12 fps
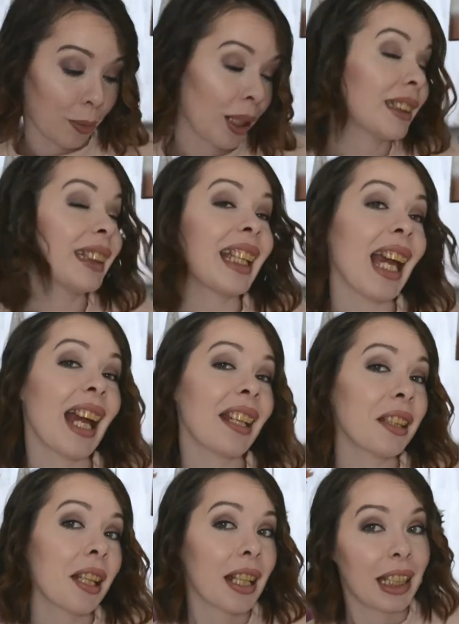once
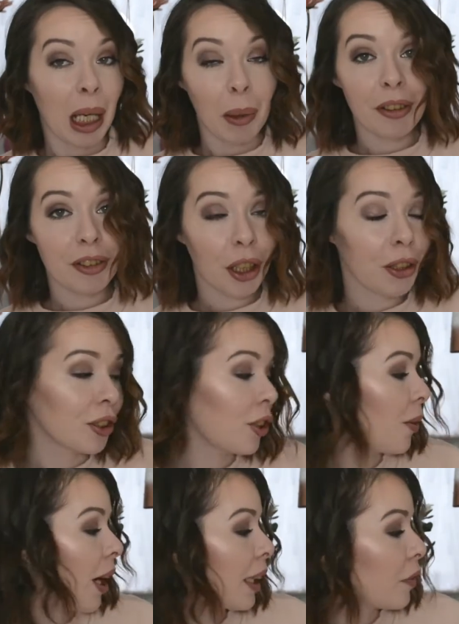again, now I've shown
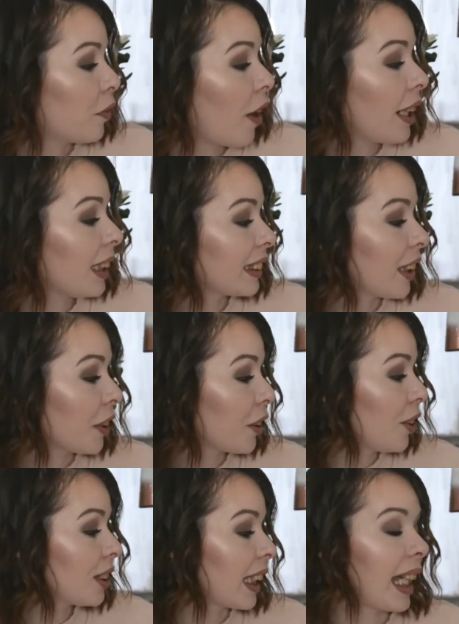you, I can finally
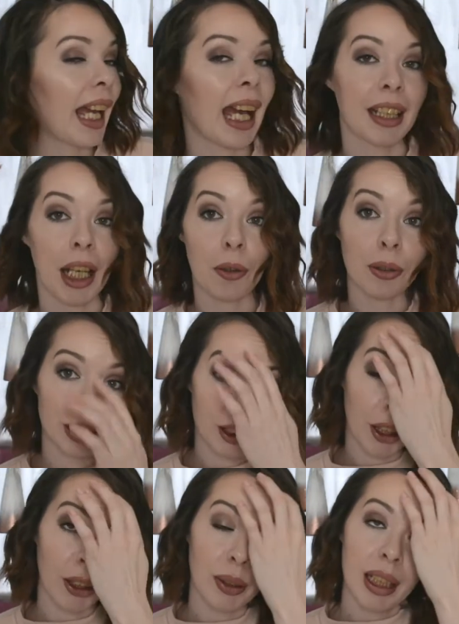start using it, and I
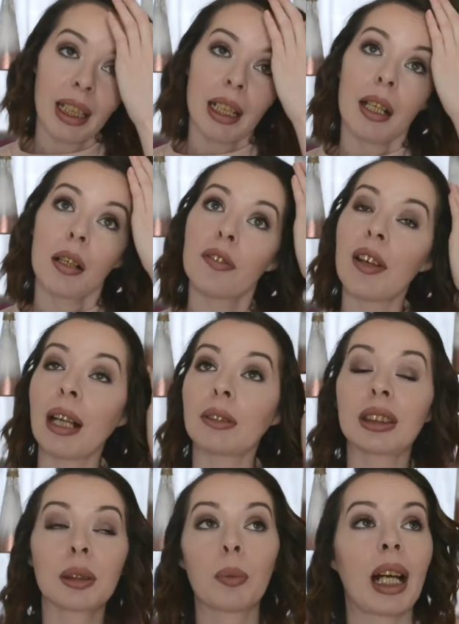also
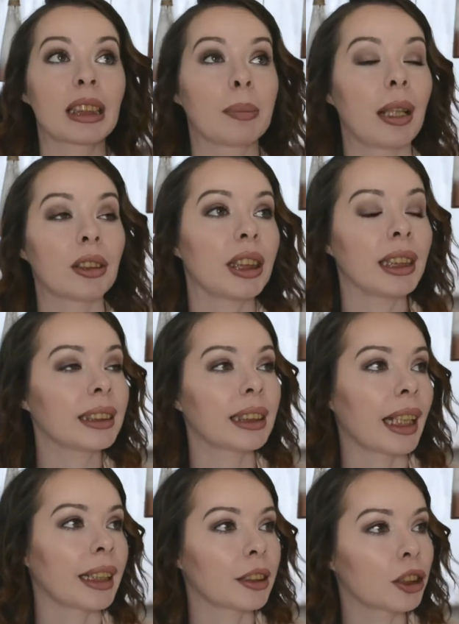found some wax melts
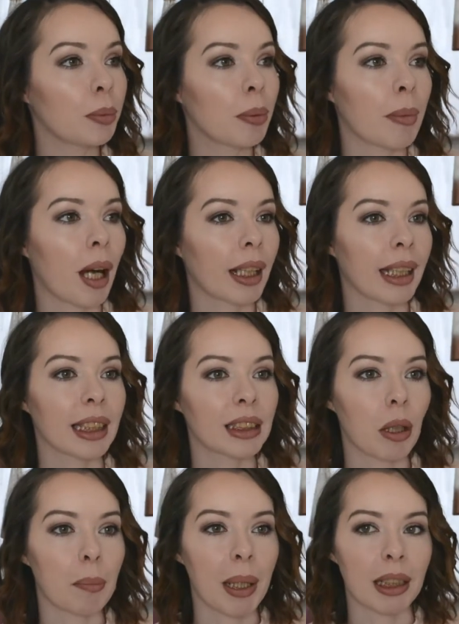yesterday in the supermarket,
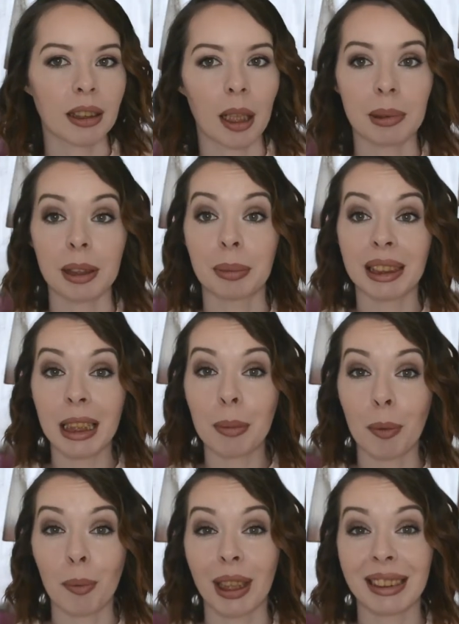so I picked up some
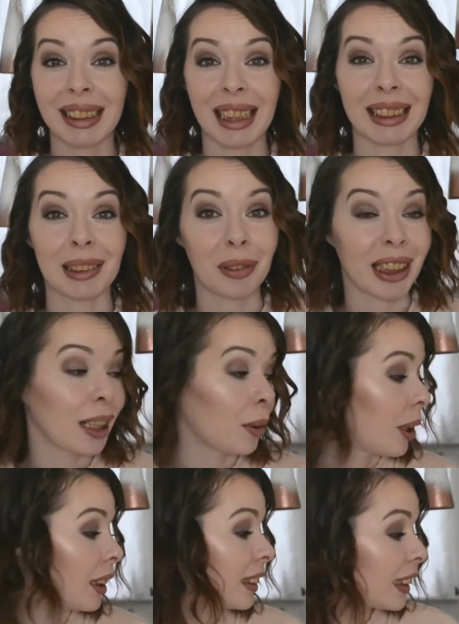cinnamon ones and some
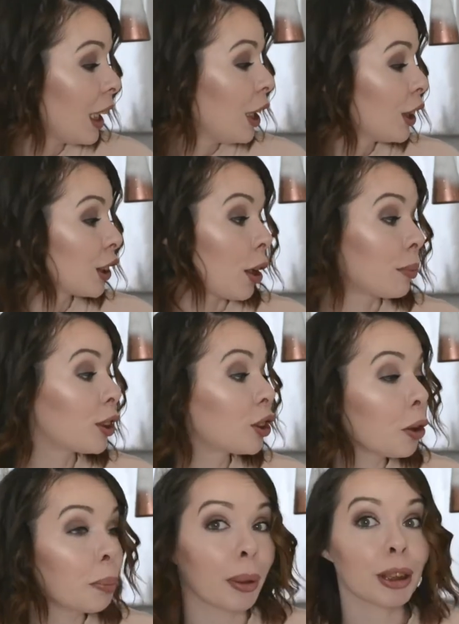vanilla ones. So I'm
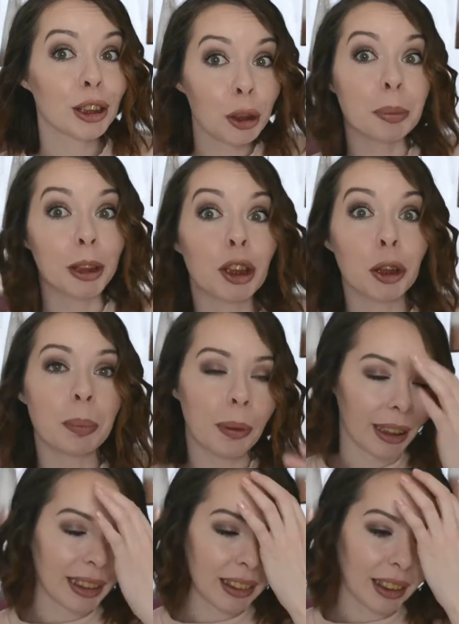super, super,
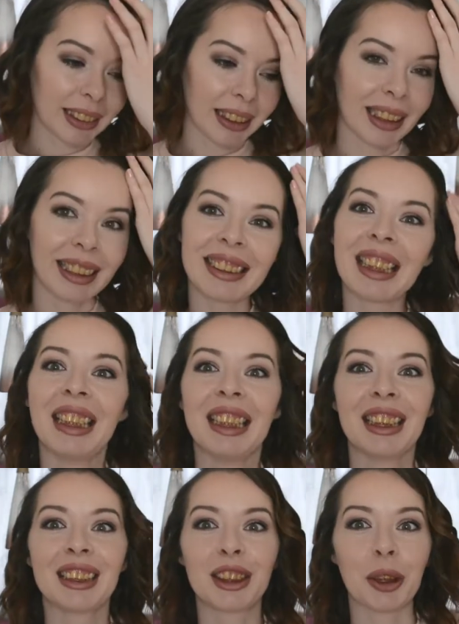super excited
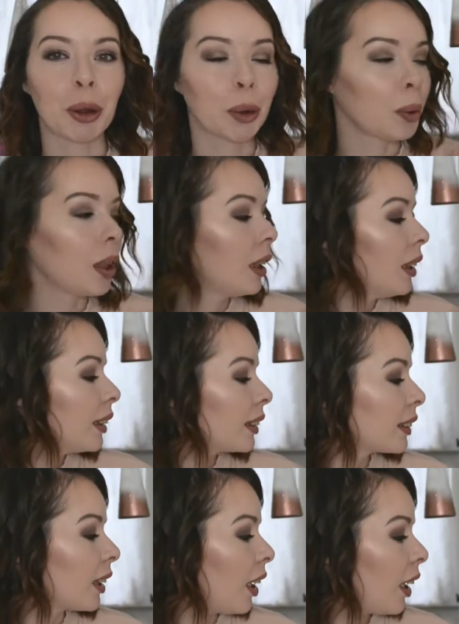to
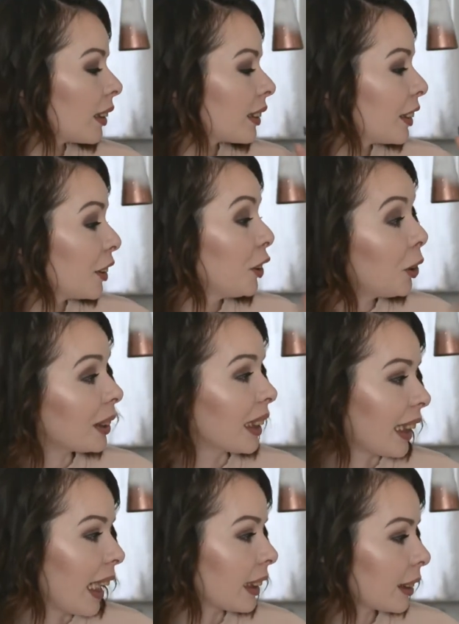start
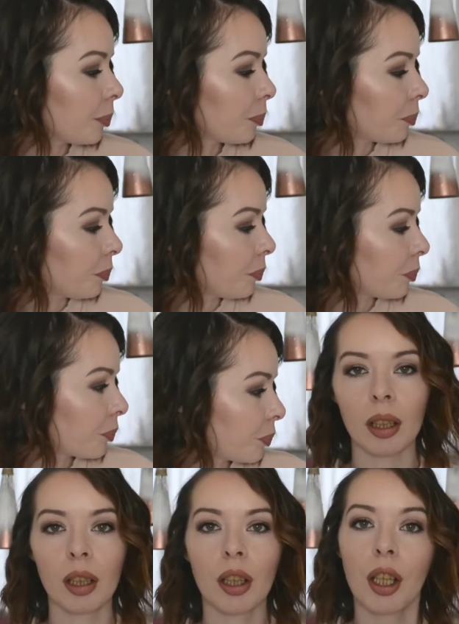using that.
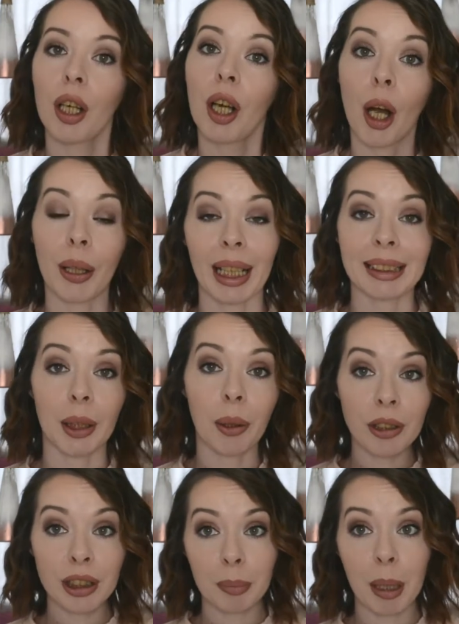Okay, so
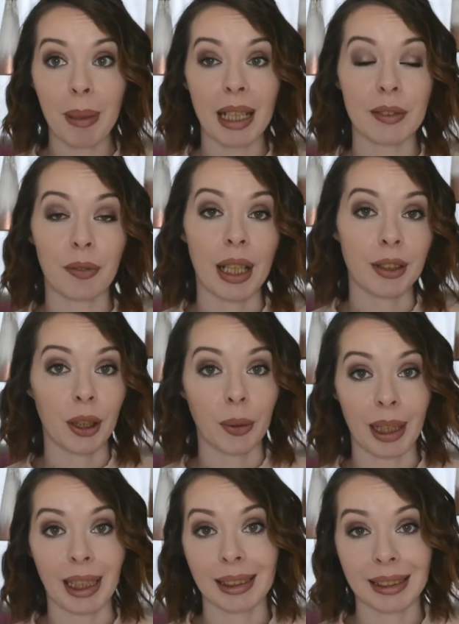on to my best friend
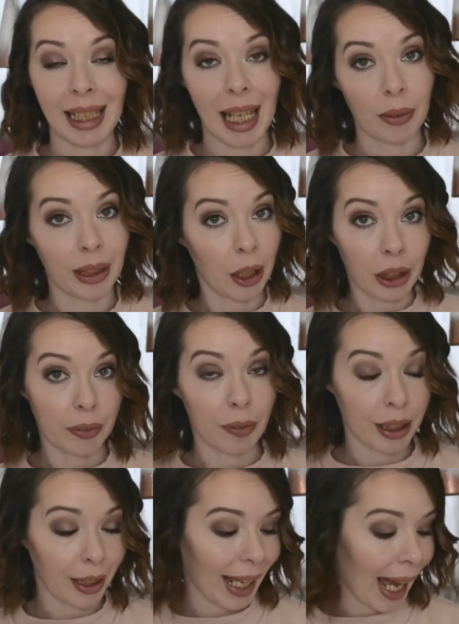who is now the only
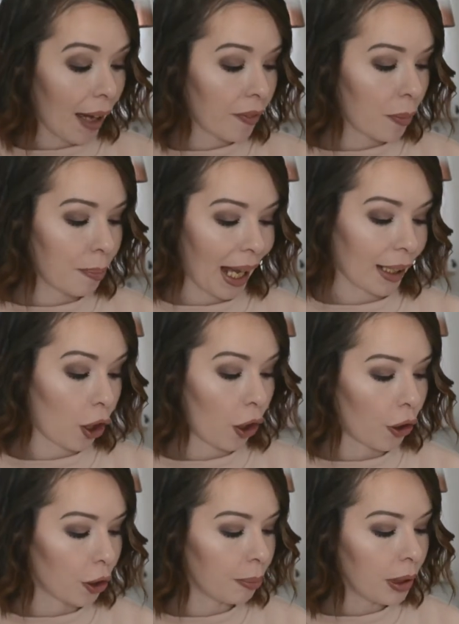friend I have back
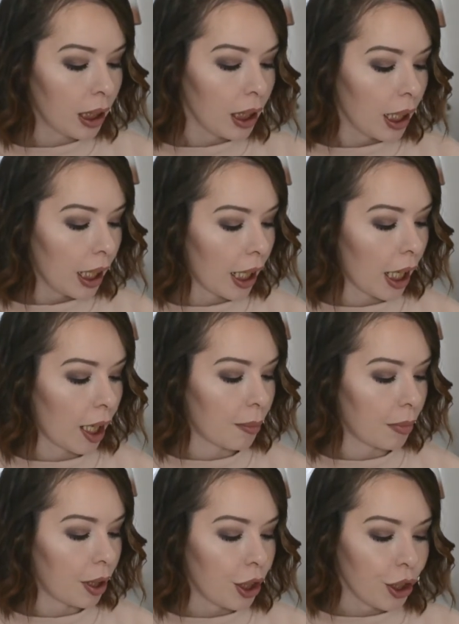home.
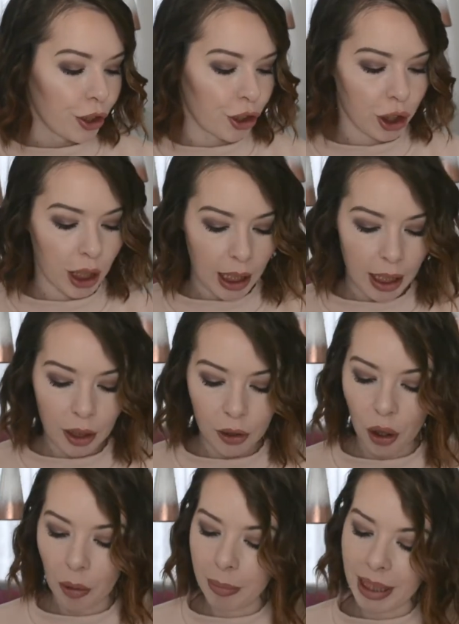Um, she
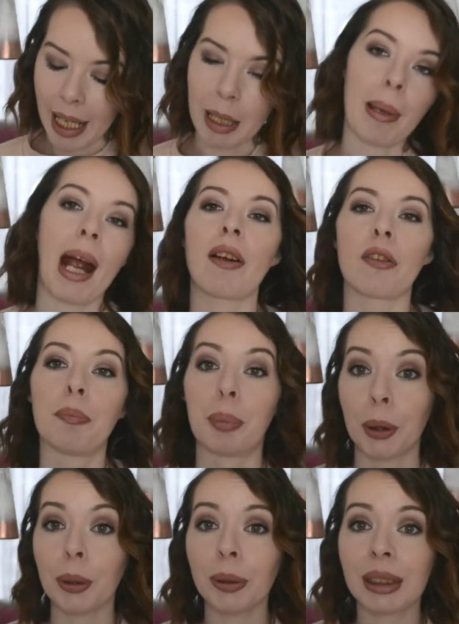got me a pair of
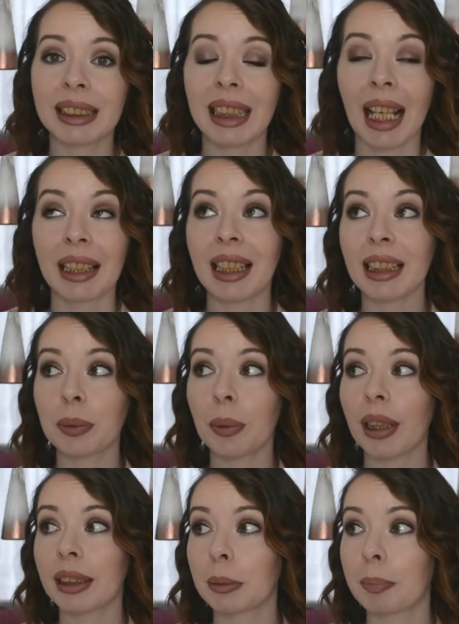boots and this
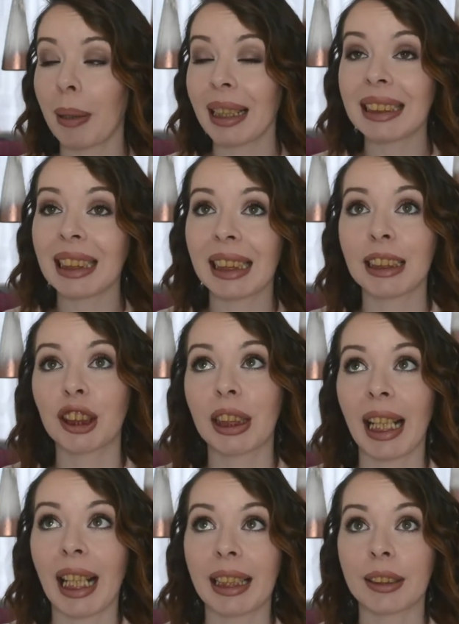was basically
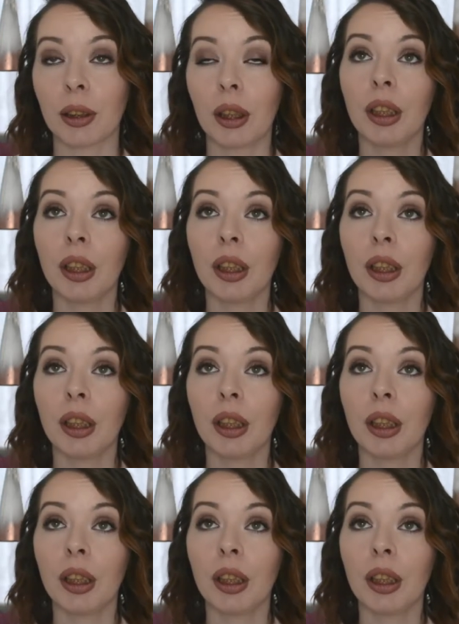she had